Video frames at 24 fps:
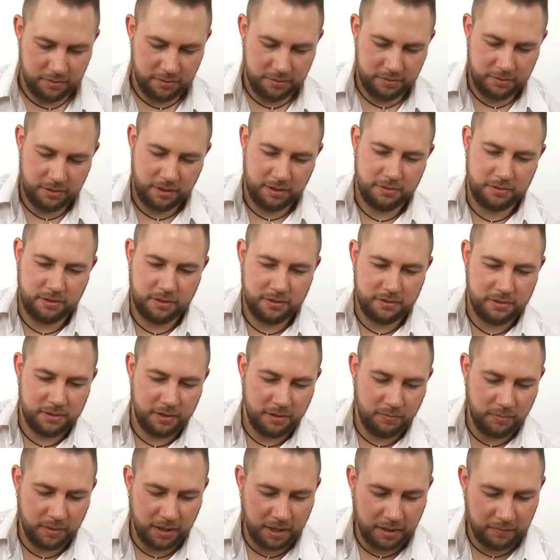So as you can see,
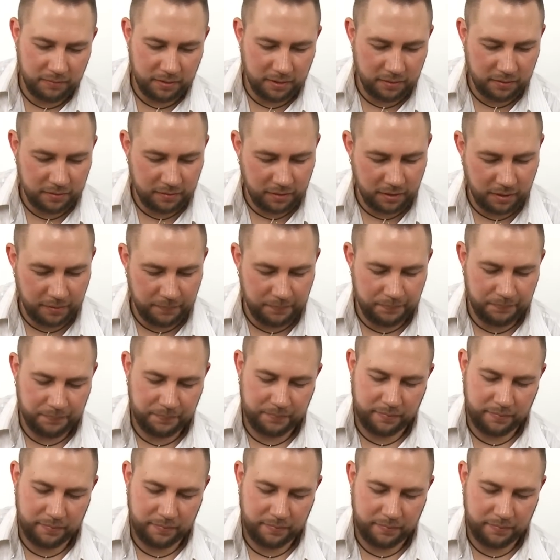we have this um,